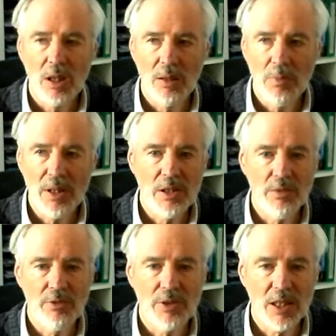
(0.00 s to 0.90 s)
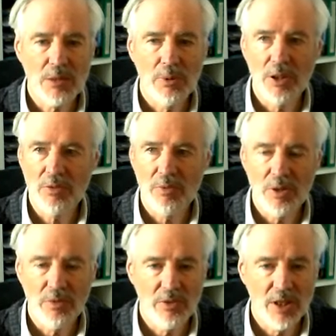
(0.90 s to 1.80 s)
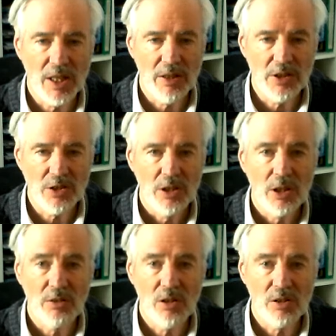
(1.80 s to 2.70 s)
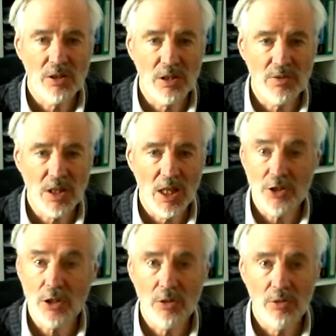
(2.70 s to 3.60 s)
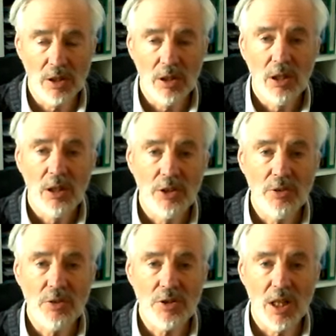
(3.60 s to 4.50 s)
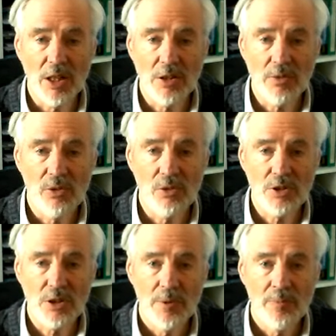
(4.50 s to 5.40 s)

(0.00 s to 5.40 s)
many different experts from different areas of cognitive science, including neuroscience, of course.